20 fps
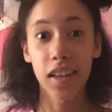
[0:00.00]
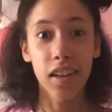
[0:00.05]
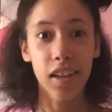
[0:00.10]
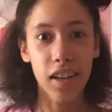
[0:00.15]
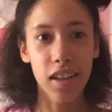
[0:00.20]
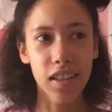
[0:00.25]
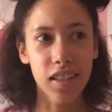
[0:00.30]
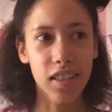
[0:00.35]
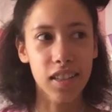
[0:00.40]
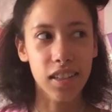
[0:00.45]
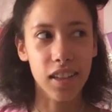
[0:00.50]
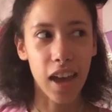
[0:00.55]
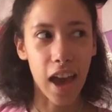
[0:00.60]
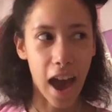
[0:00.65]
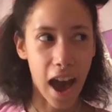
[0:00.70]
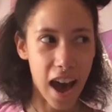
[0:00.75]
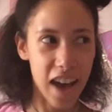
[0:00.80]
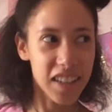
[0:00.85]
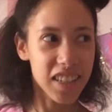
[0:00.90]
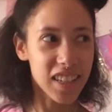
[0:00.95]
is
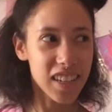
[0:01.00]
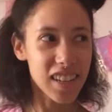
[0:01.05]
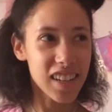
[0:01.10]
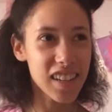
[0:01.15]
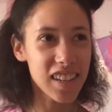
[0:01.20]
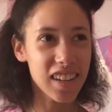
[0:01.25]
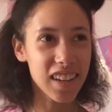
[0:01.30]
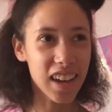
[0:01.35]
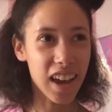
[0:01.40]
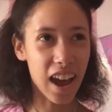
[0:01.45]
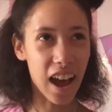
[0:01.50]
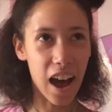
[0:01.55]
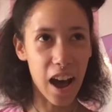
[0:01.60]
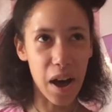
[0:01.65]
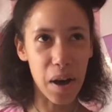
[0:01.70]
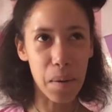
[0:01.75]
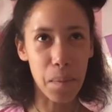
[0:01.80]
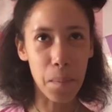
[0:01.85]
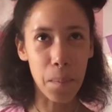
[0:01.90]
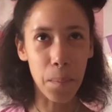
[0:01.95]
acid,
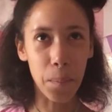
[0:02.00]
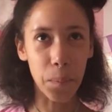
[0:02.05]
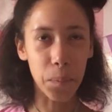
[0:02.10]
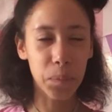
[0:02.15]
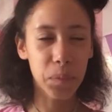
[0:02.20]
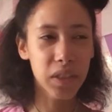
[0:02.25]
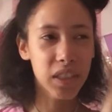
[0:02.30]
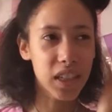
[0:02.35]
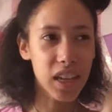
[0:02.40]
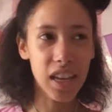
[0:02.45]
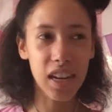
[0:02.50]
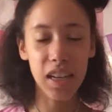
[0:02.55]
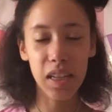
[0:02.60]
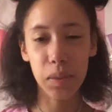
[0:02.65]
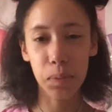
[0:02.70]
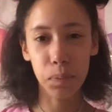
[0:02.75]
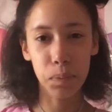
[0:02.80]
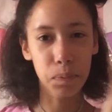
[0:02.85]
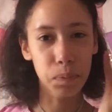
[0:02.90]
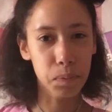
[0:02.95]
skin
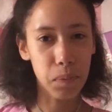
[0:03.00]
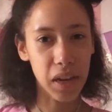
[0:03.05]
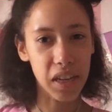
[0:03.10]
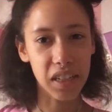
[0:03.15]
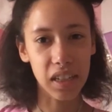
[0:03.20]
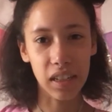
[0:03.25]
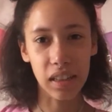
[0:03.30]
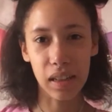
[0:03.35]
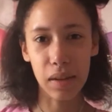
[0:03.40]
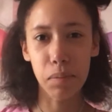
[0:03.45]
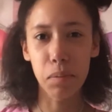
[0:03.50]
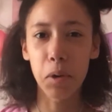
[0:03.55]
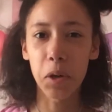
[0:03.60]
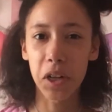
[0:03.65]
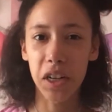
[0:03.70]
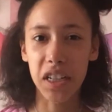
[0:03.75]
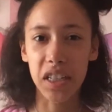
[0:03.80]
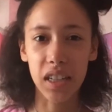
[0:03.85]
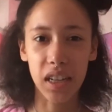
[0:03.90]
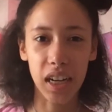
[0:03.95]
is basically
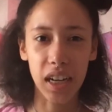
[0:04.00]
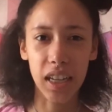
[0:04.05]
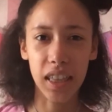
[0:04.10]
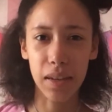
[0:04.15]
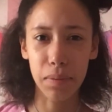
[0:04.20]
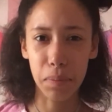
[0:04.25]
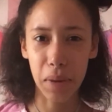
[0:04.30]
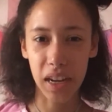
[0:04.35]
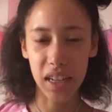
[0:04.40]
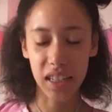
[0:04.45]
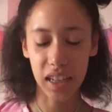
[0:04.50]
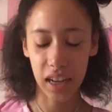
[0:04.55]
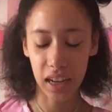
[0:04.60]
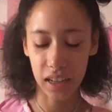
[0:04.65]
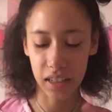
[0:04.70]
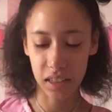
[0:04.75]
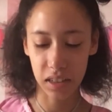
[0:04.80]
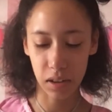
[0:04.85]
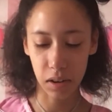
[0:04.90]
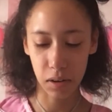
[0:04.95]
more acidic than
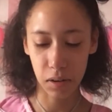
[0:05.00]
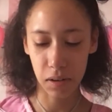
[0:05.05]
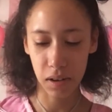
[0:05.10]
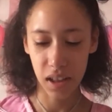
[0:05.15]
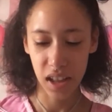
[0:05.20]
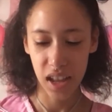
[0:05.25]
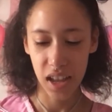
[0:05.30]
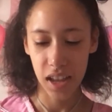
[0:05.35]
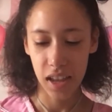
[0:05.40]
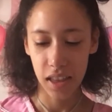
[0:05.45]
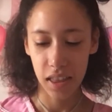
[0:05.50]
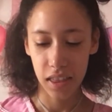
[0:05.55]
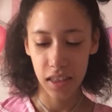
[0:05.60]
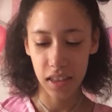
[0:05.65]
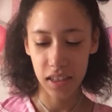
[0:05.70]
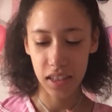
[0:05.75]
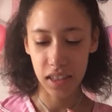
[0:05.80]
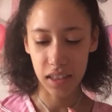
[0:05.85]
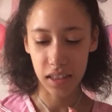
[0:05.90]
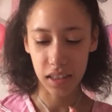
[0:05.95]
basic, so
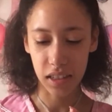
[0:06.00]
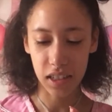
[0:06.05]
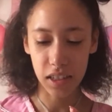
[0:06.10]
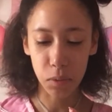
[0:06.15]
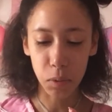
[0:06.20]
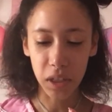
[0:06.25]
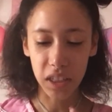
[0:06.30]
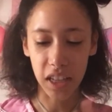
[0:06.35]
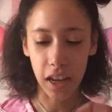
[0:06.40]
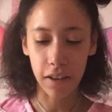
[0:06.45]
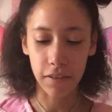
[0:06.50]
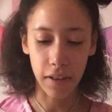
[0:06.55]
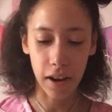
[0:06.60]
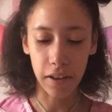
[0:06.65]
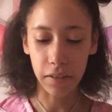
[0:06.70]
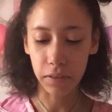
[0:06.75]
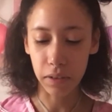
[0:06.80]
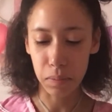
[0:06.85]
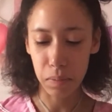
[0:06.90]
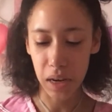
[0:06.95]
this works out
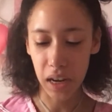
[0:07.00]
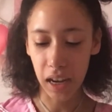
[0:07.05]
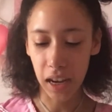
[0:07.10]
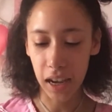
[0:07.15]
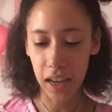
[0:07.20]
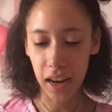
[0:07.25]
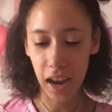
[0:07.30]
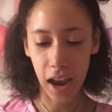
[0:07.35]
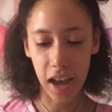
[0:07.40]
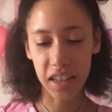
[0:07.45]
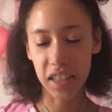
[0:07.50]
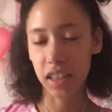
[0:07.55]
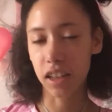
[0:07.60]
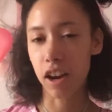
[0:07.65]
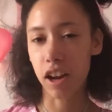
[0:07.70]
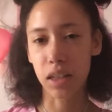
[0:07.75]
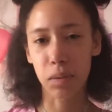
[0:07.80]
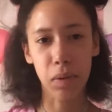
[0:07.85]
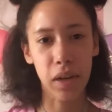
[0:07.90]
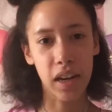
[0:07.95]
fine for me. It hasn't
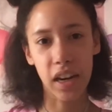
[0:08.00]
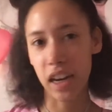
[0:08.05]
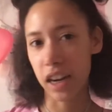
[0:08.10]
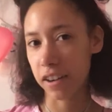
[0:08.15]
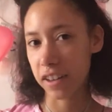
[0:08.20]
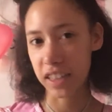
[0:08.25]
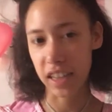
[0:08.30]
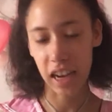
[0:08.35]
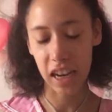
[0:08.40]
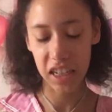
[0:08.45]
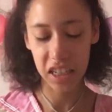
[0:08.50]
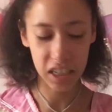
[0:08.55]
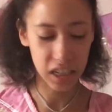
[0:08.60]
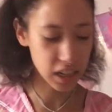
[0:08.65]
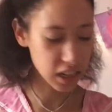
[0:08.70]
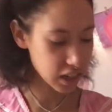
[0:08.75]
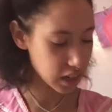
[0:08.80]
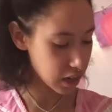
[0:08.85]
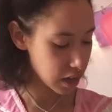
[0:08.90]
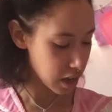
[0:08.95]
caused me any
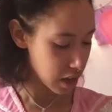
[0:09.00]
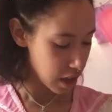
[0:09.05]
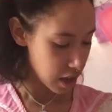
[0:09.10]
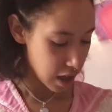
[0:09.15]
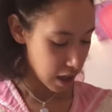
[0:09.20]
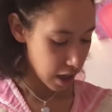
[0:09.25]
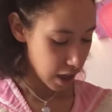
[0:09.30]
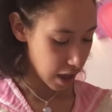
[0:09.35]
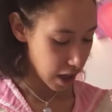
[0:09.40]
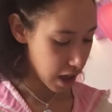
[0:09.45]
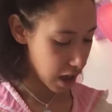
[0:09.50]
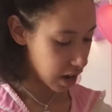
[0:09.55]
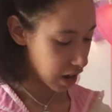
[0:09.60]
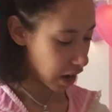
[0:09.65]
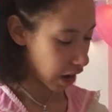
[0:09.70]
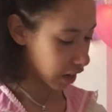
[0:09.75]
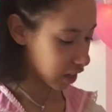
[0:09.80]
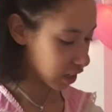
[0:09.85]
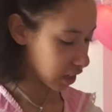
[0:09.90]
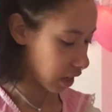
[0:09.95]
irritation, and
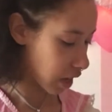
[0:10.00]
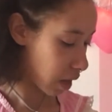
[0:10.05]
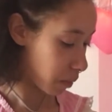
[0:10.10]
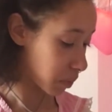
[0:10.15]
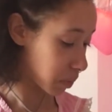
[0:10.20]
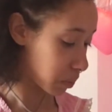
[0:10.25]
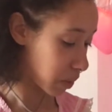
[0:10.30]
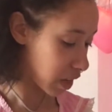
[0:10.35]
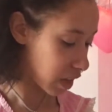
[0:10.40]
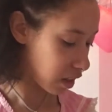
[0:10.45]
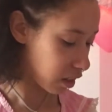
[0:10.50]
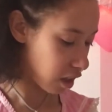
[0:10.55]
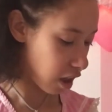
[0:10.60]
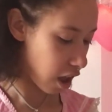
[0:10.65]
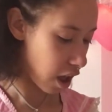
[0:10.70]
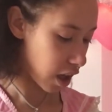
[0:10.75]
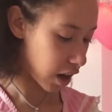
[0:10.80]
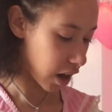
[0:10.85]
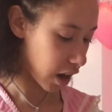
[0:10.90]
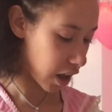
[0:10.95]
it actually helps me a
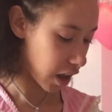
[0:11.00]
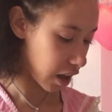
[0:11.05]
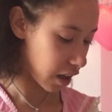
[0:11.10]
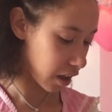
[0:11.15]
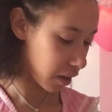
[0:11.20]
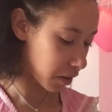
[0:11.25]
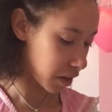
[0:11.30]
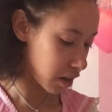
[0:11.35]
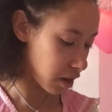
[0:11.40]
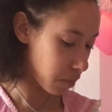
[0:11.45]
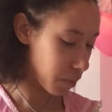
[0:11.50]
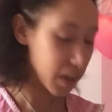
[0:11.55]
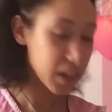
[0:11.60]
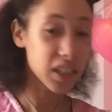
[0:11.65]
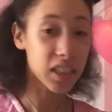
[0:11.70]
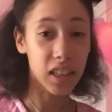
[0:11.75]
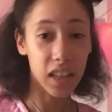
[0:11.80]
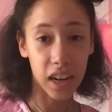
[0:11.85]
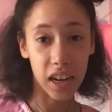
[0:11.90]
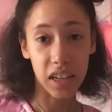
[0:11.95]
lot. I
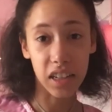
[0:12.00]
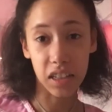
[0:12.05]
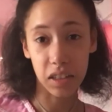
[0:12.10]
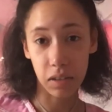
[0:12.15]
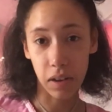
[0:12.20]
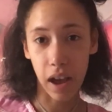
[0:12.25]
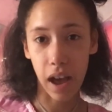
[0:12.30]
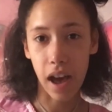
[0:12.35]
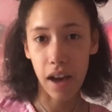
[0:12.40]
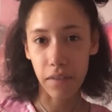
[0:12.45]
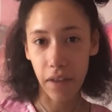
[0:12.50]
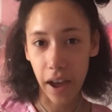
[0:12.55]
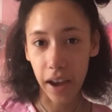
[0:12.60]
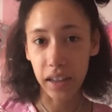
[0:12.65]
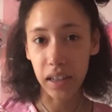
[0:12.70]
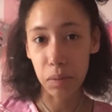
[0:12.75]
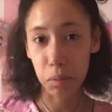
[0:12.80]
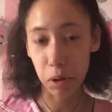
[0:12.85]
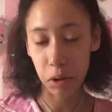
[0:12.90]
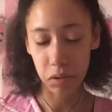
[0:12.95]
mentioned that I do have
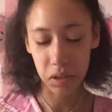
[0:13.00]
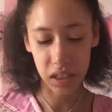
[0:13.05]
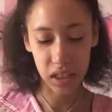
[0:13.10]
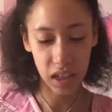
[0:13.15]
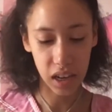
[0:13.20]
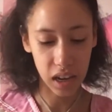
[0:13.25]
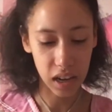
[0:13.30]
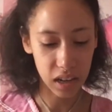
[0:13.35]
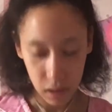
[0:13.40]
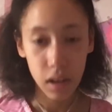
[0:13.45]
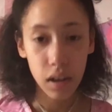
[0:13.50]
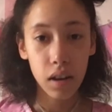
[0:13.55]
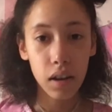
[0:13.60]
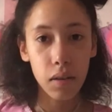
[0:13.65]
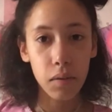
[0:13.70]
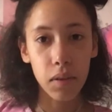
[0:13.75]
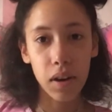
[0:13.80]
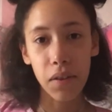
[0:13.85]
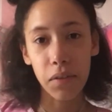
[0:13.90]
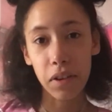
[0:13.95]
acne prone skin.
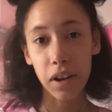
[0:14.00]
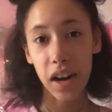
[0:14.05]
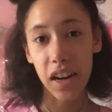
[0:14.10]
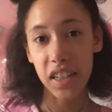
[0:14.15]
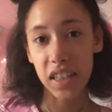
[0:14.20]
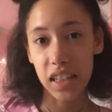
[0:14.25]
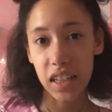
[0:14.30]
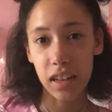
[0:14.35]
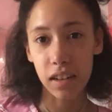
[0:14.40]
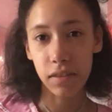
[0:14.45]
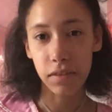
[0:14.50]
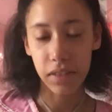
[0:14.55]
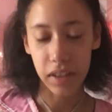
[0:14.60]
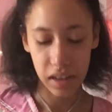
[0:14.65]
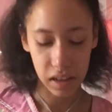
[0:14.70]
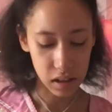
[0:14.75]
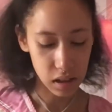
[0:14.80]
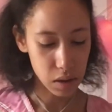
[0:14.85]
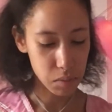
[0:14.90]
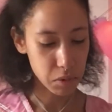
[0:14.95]
Whenever I see or
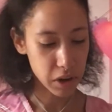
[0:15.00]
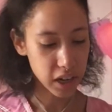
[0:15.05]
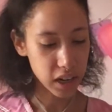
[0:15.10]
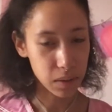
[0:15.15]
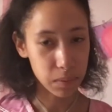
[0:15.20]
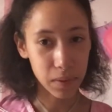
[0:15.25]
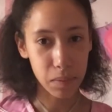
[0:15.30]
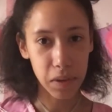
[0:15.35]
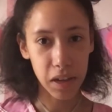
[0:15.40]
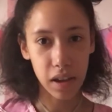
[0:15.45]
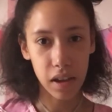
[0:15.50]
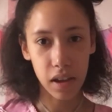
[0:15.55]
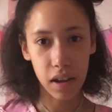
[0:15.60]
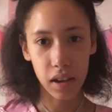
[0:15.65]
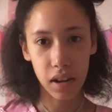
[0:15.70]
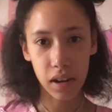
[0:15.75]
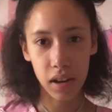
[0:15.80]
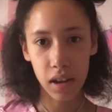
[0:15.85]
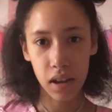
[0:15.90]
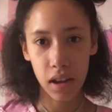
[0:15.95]
feel a breakup coming
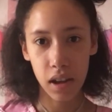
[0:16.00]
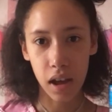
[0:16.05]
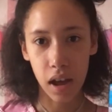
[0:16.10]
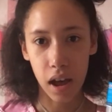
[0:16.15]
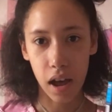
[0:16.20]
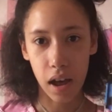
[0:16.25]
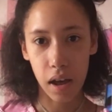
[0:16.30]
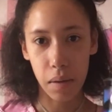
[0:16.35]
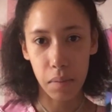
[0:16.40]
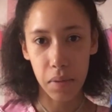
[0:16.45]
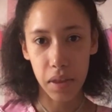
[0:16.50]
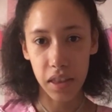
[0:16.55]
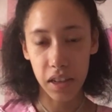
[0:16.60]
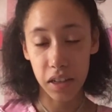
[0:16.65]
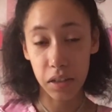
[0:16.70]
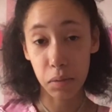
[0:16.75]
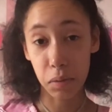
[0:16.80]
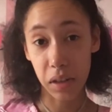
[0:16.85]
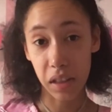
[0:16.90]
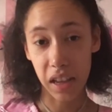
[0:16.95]
on,
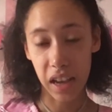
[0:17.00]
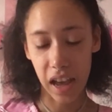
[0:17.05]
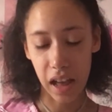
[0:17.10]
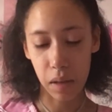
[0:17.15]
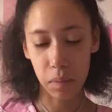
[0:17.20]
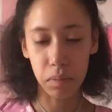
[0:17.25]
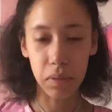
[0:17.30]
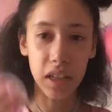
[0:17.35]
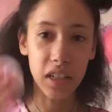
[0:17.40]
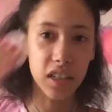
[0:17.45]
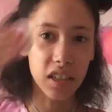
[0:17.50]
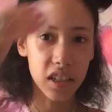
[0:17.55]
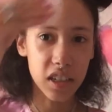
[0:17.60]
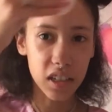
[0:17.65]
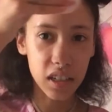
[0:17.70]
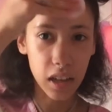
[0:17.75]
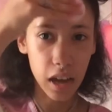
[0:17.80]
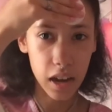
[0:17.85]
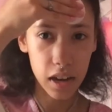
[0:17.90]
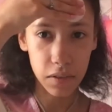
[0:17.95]
these really help me to
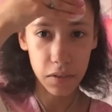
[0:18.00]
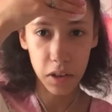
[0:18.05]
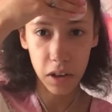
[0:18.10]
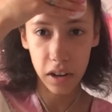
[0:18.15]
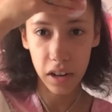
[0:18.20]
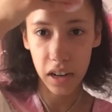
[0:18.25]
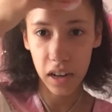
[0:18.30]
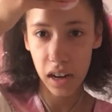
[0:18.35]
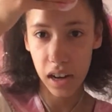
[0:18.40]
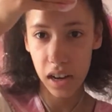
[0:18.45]
just kind of target